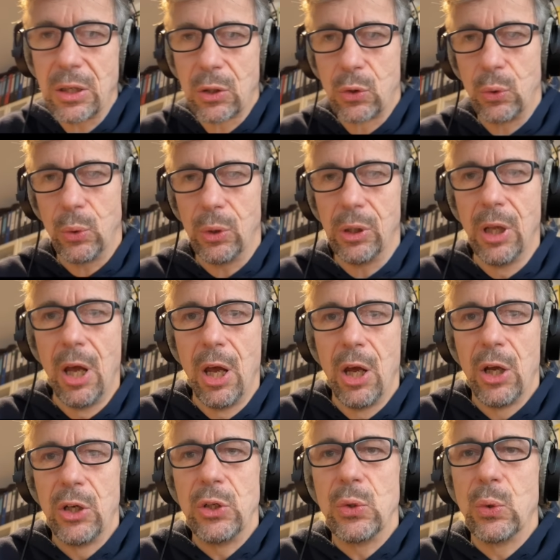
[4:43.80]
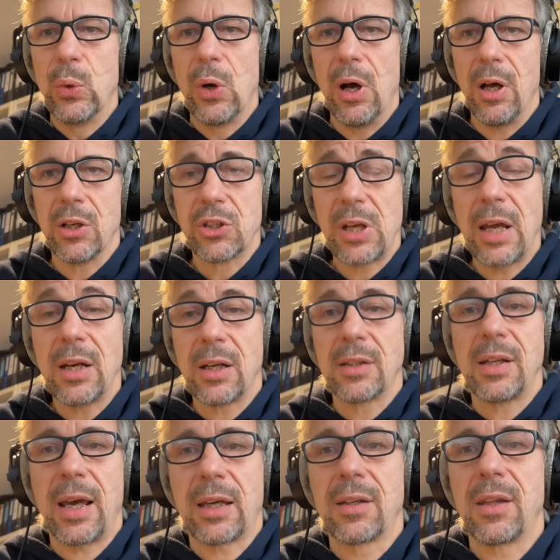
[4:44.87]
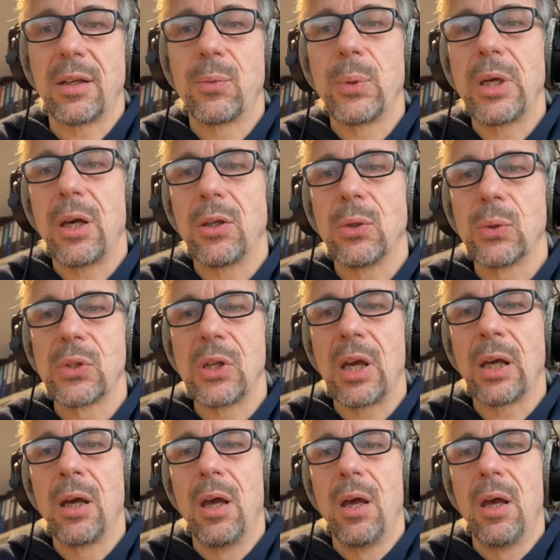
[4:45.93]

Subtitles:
cool new shader tech that we are using